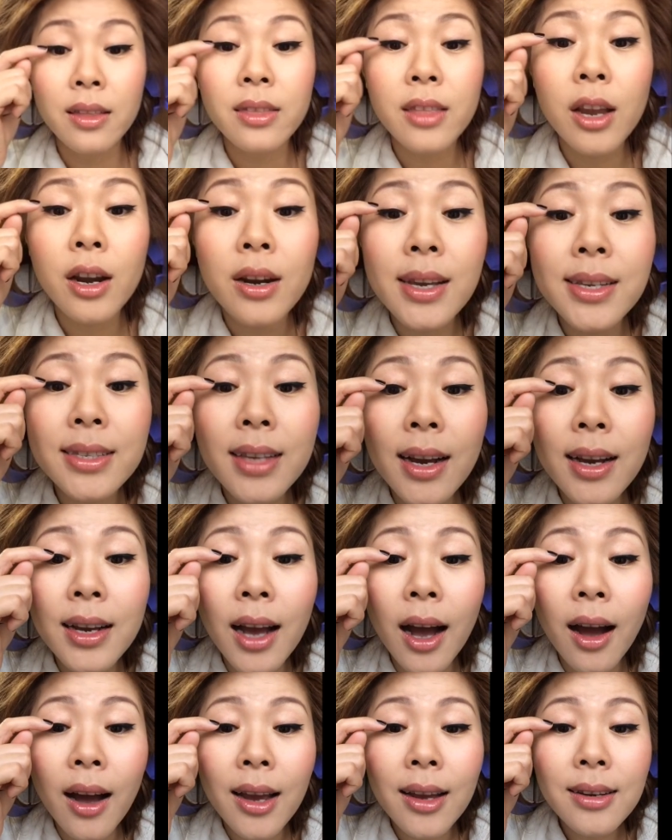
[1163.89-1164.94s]
there is a
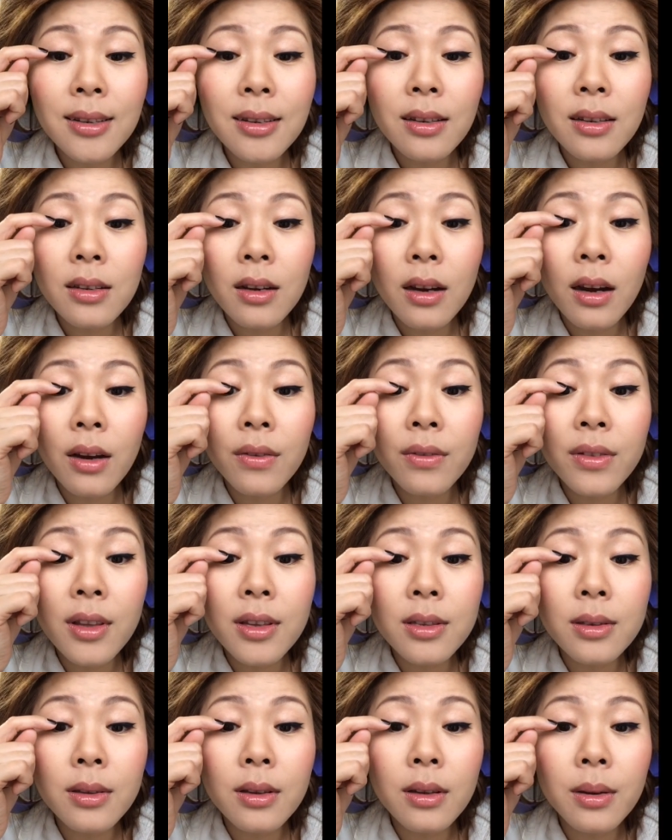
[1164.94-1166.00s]
guide of
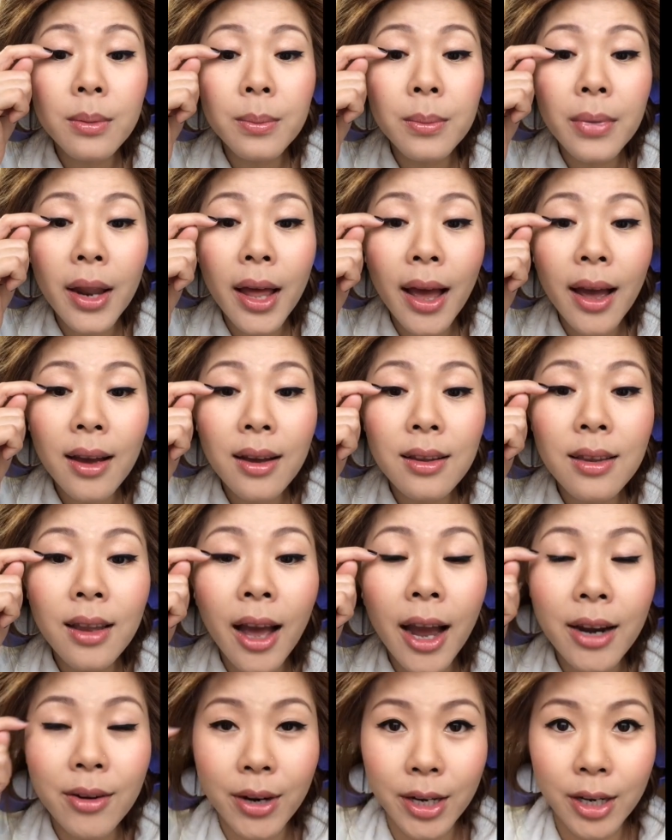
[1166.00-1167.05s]
this black
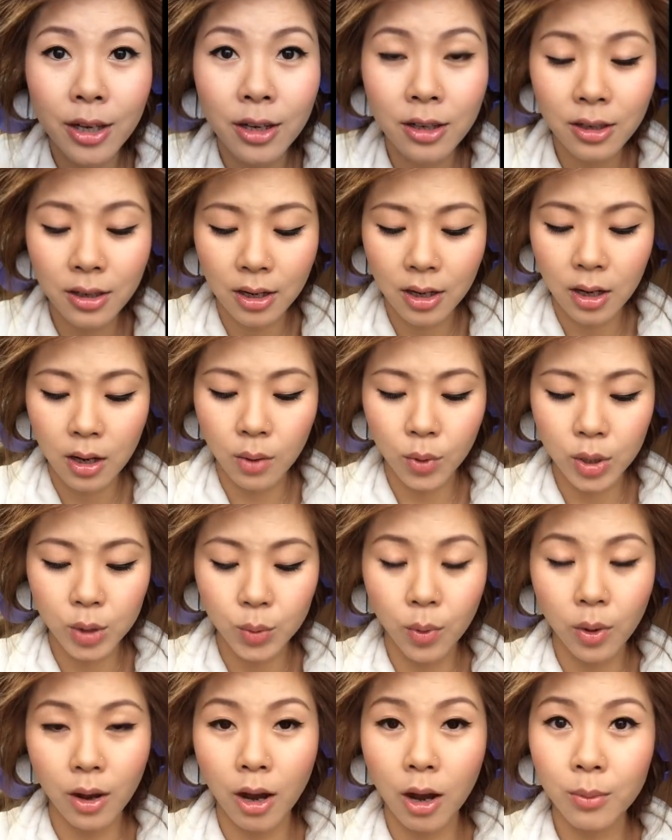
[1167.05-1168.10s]
line right here,
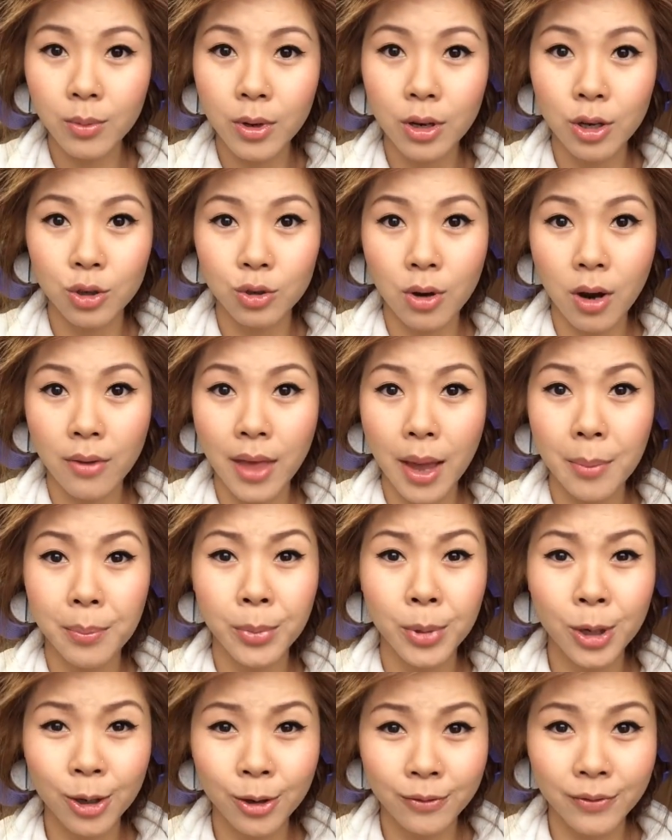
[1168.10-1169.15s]
which will help you to draw that
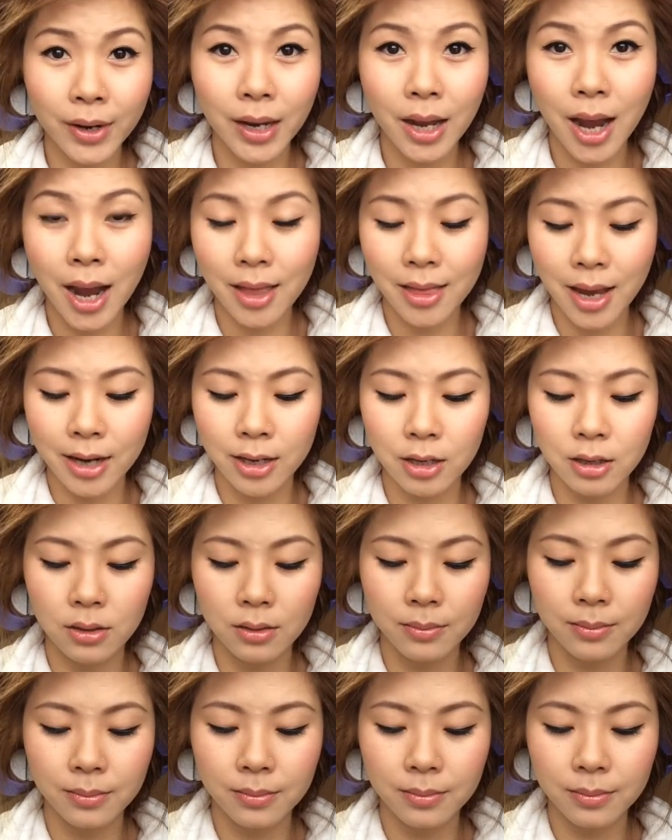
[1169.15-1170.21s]
perfect eyeliner.
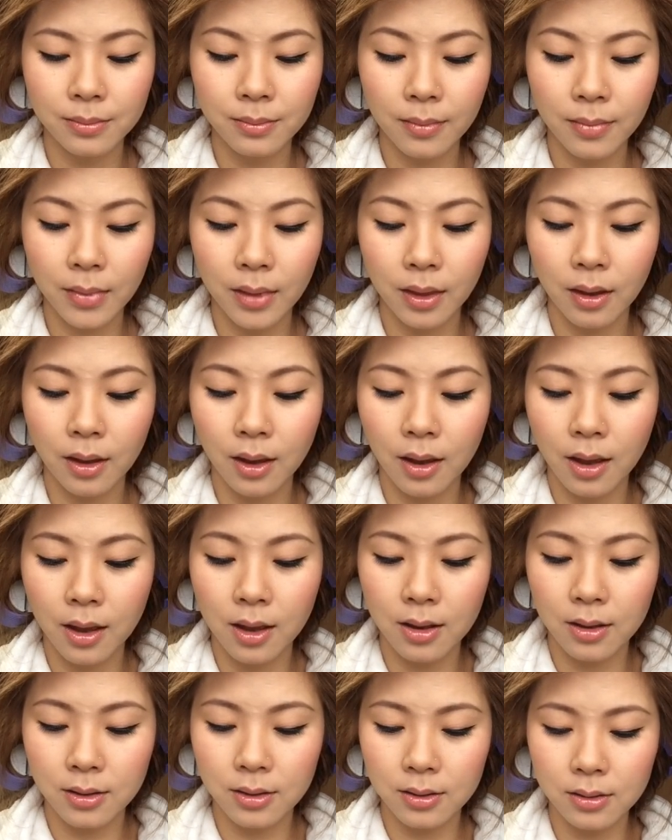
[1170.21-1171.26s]

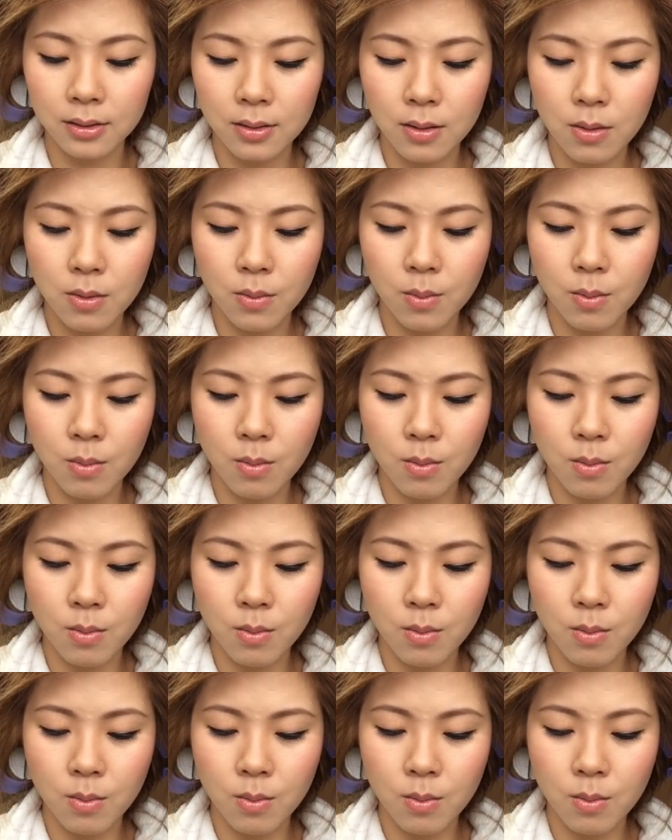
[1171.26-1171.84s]
So